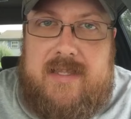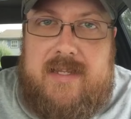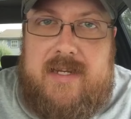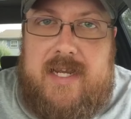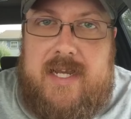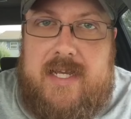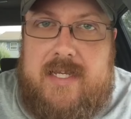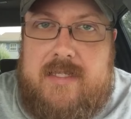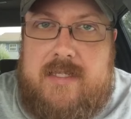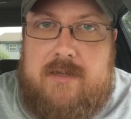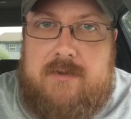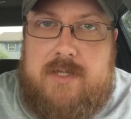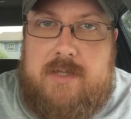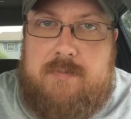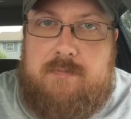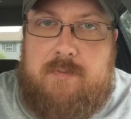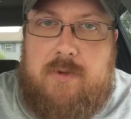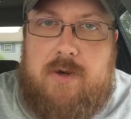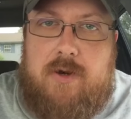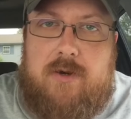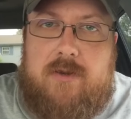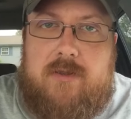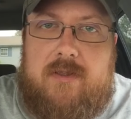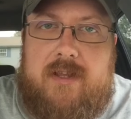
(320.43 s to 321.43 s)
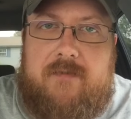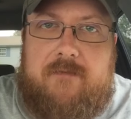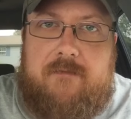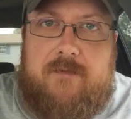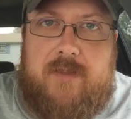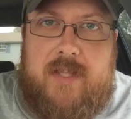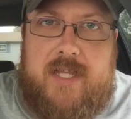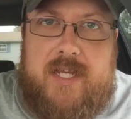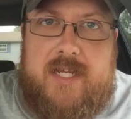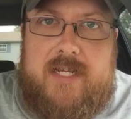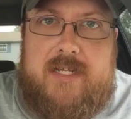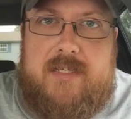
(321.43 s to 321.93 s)
that has those sparkly
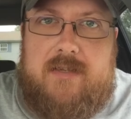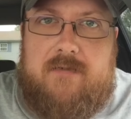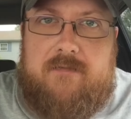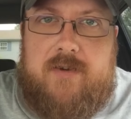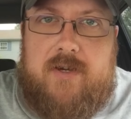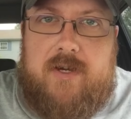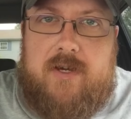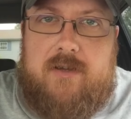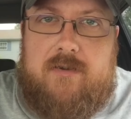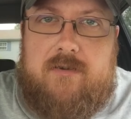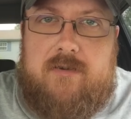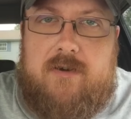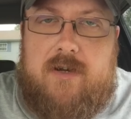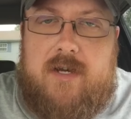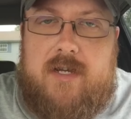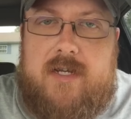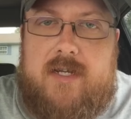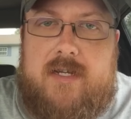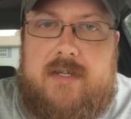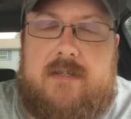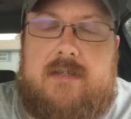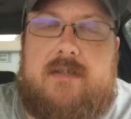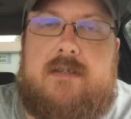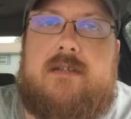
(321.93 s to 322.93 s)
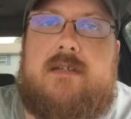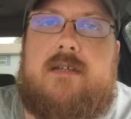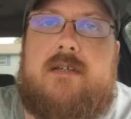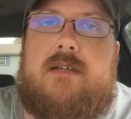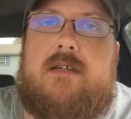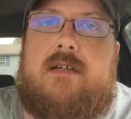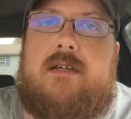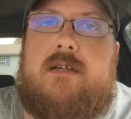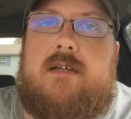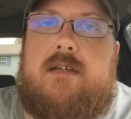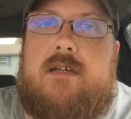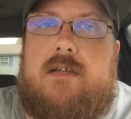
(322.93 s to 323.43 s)
flecks of color on it
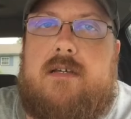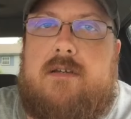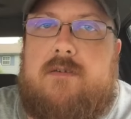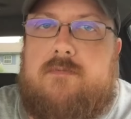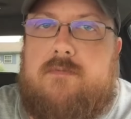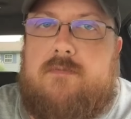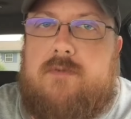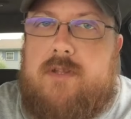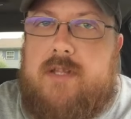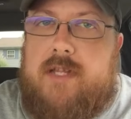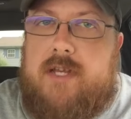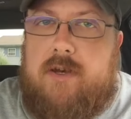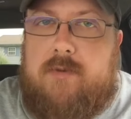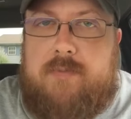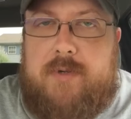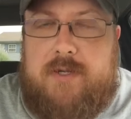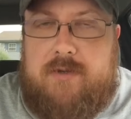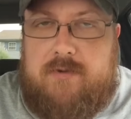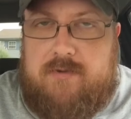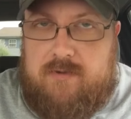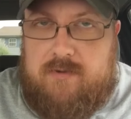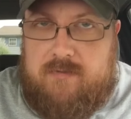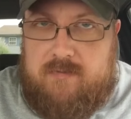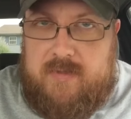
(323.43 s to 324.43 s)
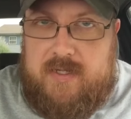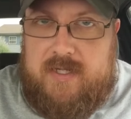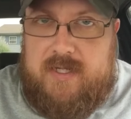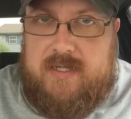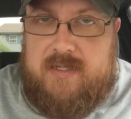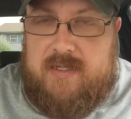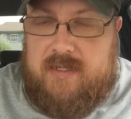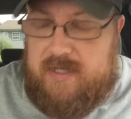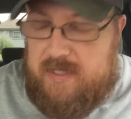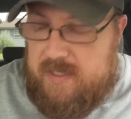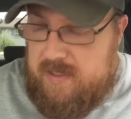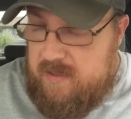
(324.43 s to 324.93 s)
will help you
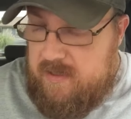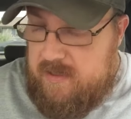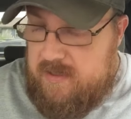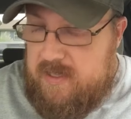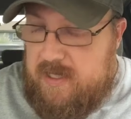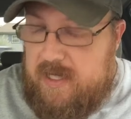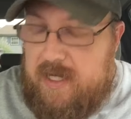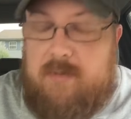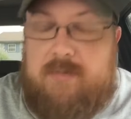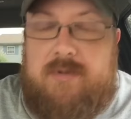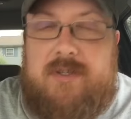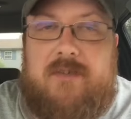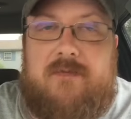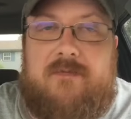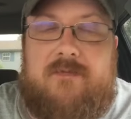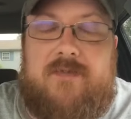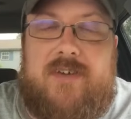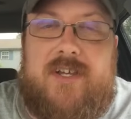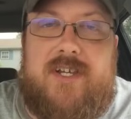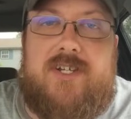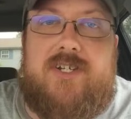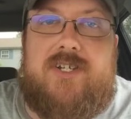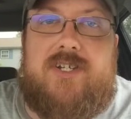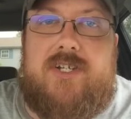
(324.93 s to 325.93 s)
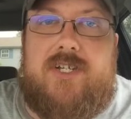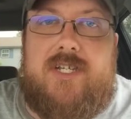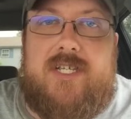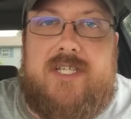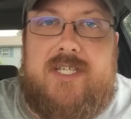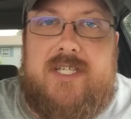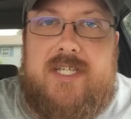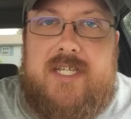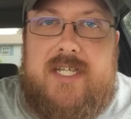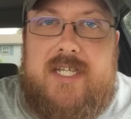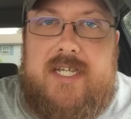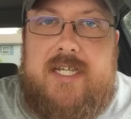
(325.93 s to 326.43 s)
tremendously because it helps the fish to
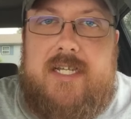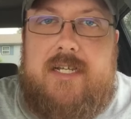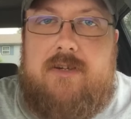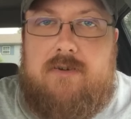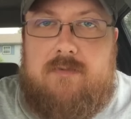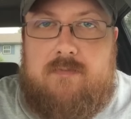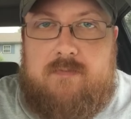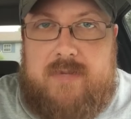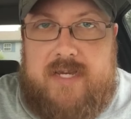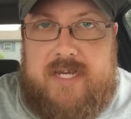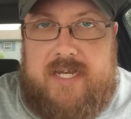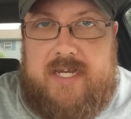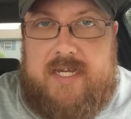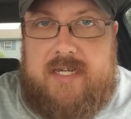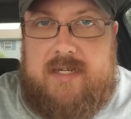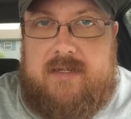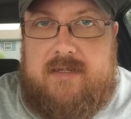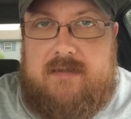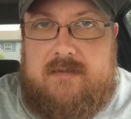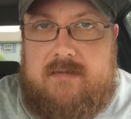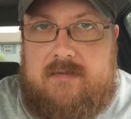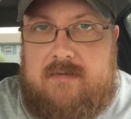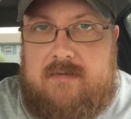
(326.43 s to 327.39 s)
see your bait.